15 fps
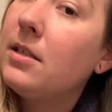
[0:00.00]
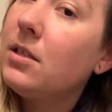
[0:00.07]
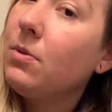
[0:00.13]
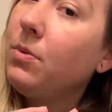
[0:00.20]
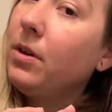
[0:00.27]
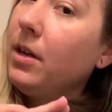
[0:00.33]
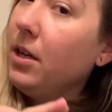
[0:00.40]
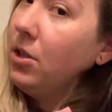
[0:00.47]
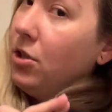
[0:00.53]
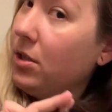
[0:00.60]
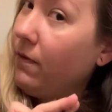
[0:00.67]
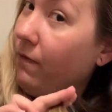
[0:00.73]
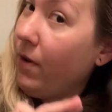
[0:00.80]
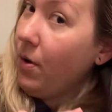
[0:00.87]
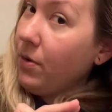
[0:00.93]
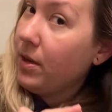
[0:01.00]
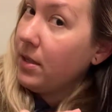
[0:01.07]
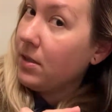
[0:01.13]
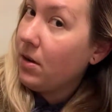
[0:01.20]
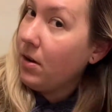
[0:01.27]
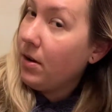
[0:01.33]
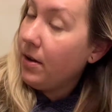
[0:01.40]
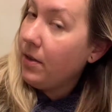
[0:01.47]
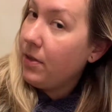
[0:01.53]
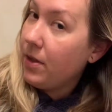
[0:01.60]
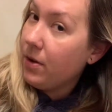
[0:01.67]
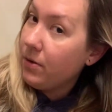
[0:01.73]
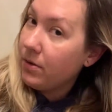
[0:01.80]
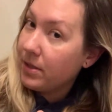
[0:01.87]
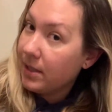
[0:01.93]
So we're gonna just focus on
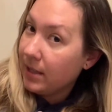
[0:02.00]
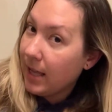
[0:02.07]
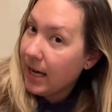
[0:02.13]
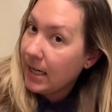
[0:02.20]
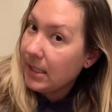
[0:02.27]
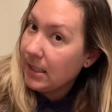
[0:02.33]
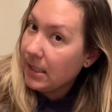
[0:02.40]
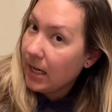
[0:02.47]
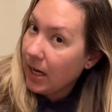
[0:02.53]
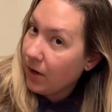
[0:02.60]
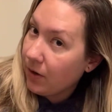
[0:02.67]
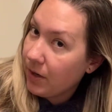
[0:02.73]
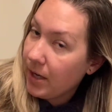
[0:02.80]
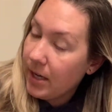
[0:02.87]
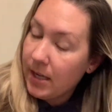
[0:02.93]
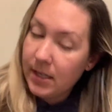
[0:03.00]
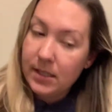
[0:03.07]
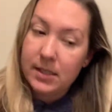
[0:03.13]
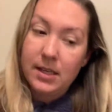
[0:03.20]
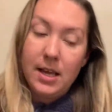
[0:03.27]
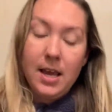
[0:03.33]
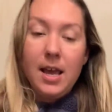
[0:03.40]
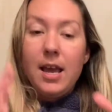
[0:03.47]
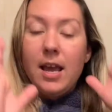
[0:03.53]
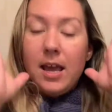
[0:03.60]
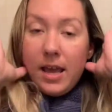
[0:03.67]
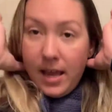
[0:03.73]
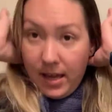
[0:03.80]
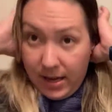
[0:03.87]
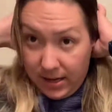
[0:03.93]
those lightened areas,
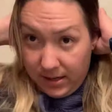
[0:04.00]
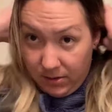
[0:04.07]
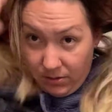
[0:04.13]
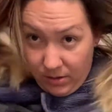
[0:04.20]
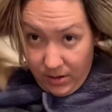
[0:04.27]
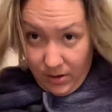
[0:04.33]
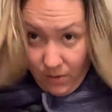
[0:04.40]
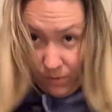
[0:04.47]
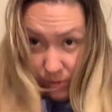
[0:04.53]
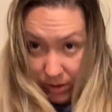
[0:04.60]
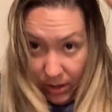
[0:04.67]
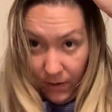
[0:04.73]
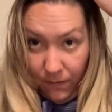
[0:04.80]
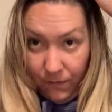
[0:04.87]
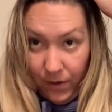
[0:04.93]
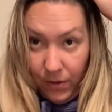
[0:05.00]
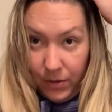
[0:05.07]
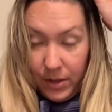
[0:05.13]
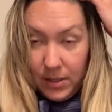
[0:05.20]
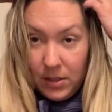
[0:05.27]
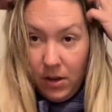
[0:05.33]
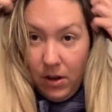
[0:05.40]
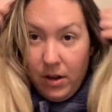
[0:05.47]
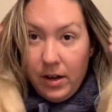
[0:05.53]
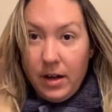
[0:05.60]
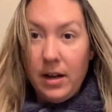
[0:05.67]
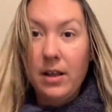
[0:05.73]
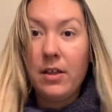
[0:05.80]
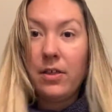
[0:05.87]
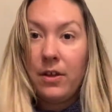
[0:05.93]
and we're gonna focus on
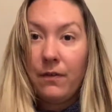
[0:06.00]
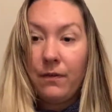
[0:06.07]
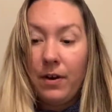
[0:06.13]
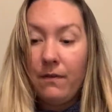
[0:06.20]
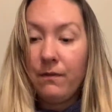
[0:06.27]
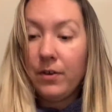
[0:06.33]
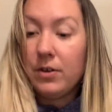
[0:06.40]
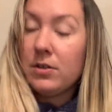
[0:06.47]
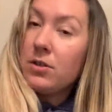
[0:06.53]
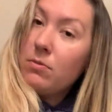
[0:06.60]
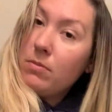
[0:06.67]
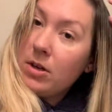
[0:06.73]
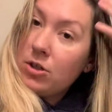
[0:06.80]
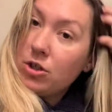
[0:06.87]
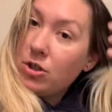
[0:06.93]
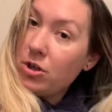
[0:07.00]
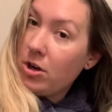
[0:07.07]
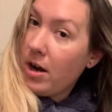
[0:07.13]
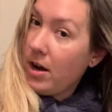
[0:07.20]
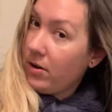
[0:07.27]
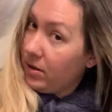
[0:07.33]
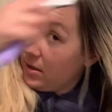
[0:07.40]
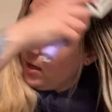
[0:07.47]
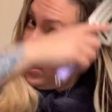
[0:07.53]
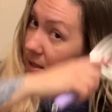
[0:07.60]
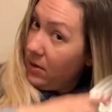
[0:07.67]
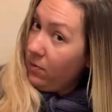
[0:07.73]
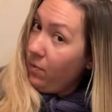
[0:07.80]
the front first. So make sure your hair is nice and